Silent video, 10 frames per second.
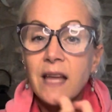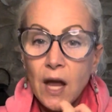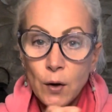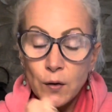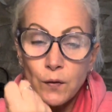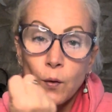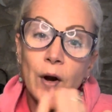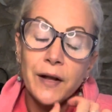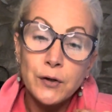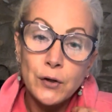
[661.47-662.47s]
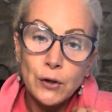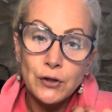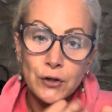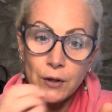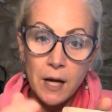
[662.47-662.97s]
cared for and
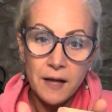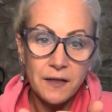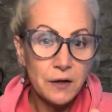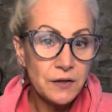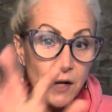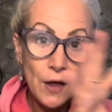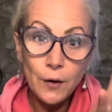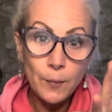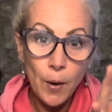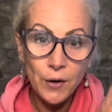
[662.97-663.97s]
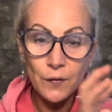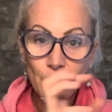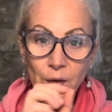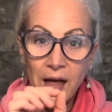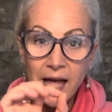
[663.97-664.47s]
nurtured. And there's another part of
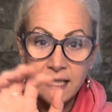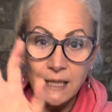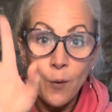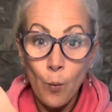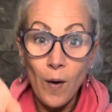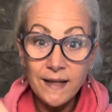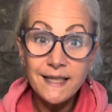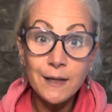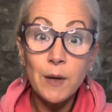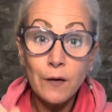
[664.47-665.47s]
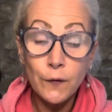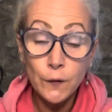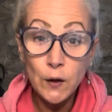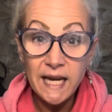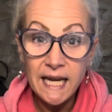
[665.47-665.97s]
you that wants to be
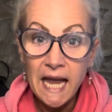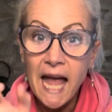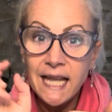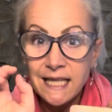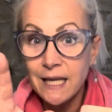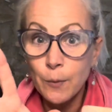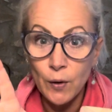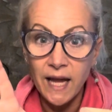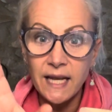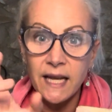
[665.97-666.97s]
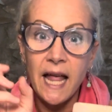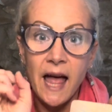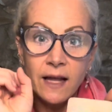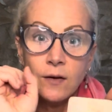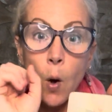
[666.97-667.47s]
free and liberated
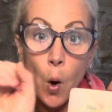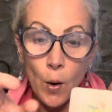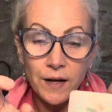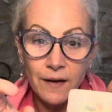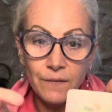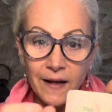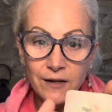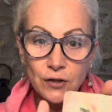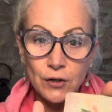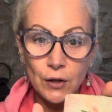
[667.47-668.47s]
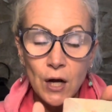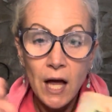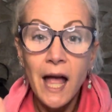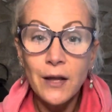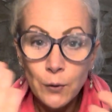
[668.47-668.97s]
and on an adventure.
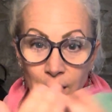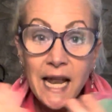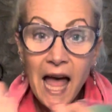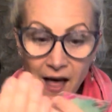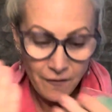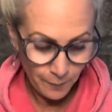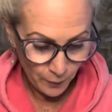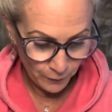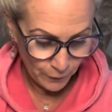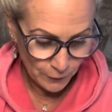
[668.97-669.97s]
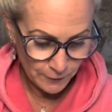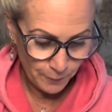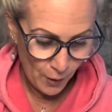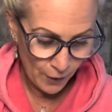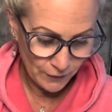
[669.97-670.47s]
You can have both of those
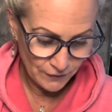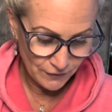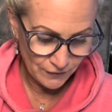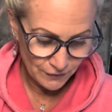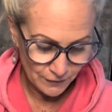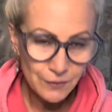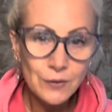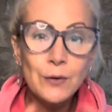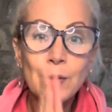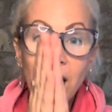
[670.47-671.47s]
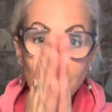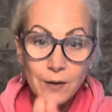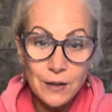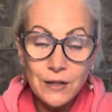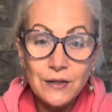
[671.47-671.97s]
parts. You
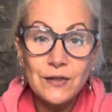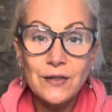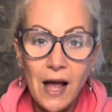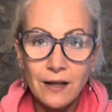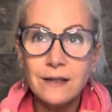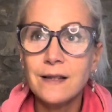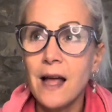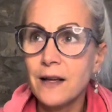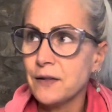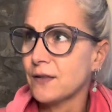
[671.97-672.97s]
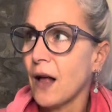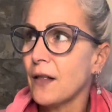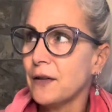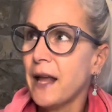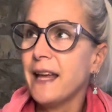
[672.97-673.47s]
can not
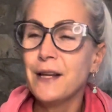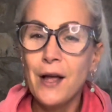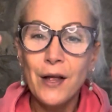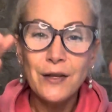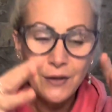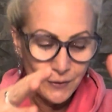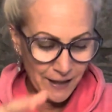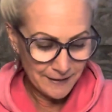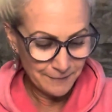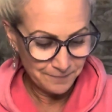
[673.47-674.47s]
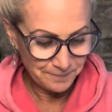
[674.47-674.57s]
consolidate. You can